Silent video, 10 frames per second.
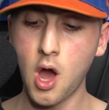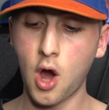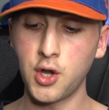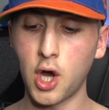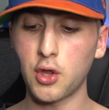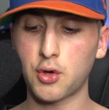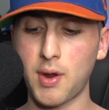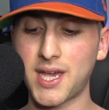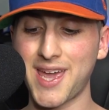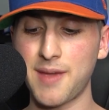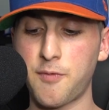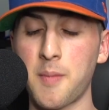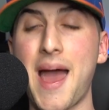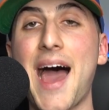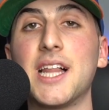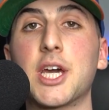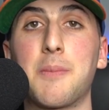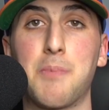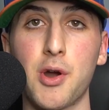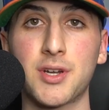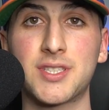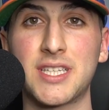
Another great game from Alec Burks.